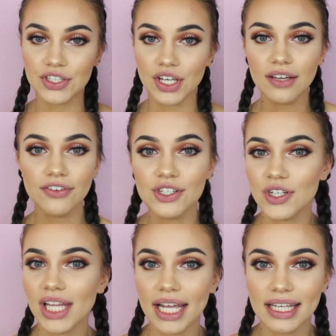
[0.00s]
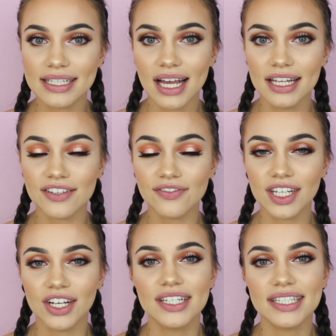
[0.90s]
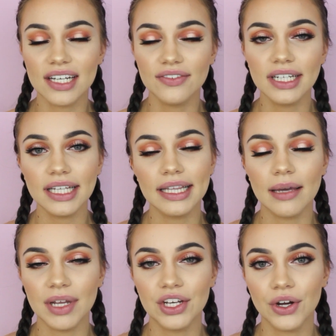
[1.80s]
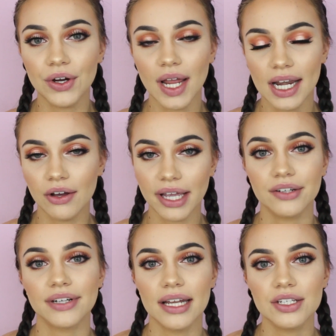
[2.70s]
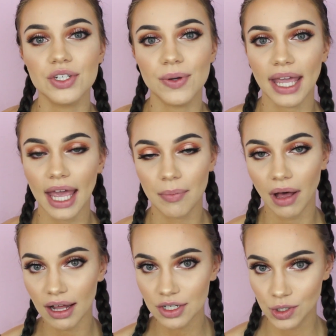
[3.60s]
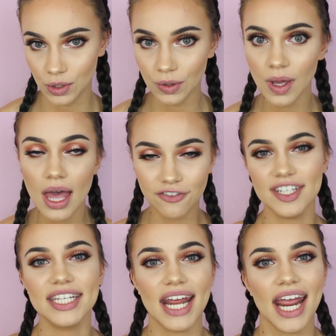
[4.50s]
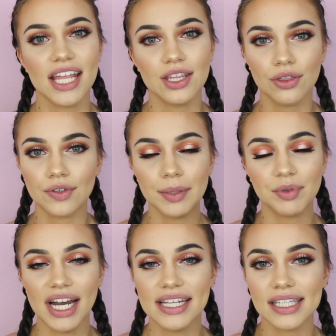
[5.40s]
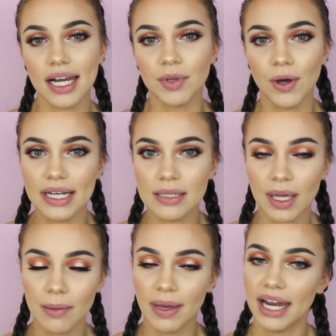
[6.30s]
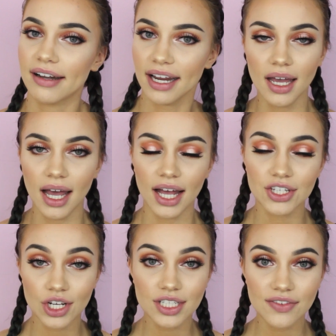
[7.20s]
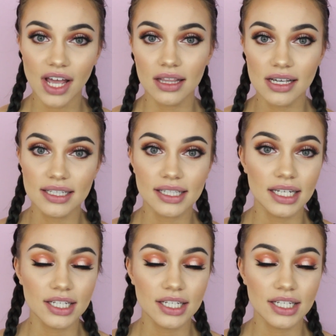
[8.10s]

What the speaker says: So if you do like these kinds of videos, definitely let me know and I'll get around to doing a part 2. For today, the 3 brands that I'm going to be comparing are Dose of Colors,